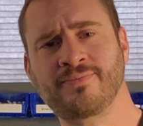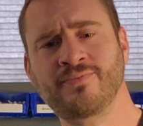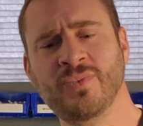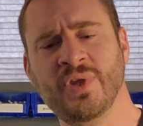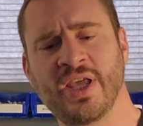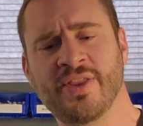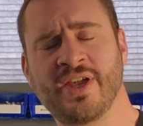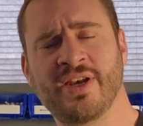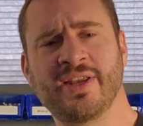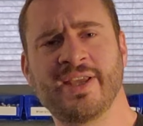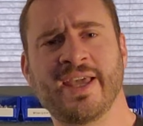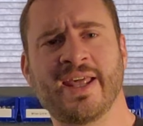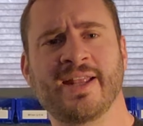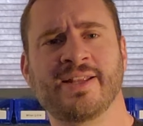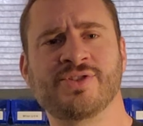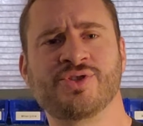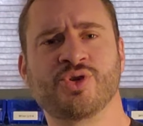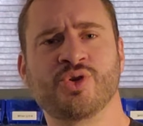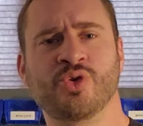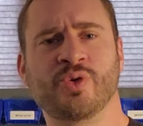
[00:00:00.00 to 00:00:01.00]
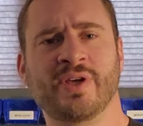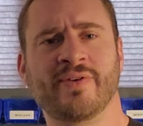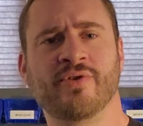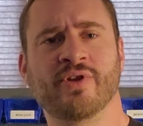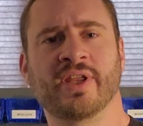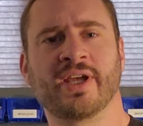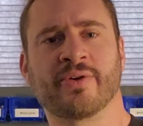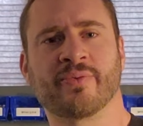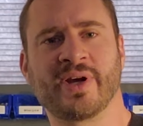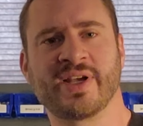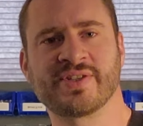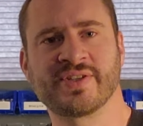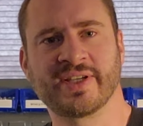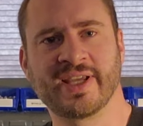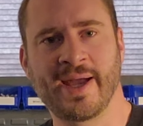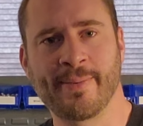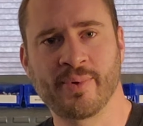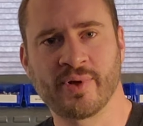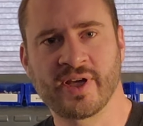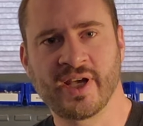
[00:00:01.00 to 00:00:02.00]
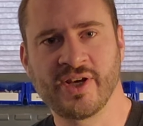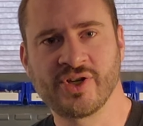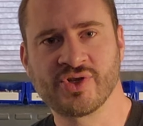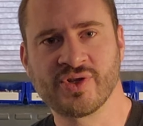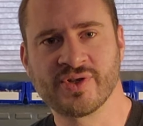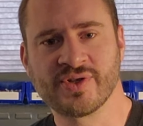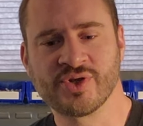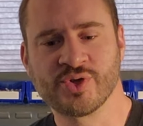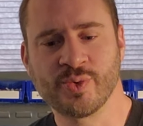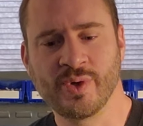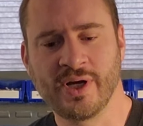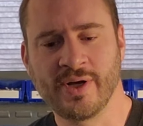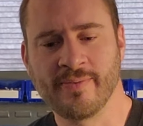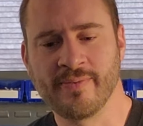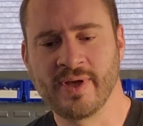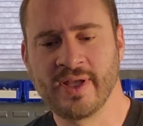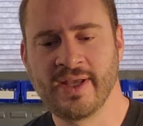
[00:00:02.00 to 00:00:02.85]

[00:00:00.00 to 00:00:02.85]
And then you get into even like racing applications as well.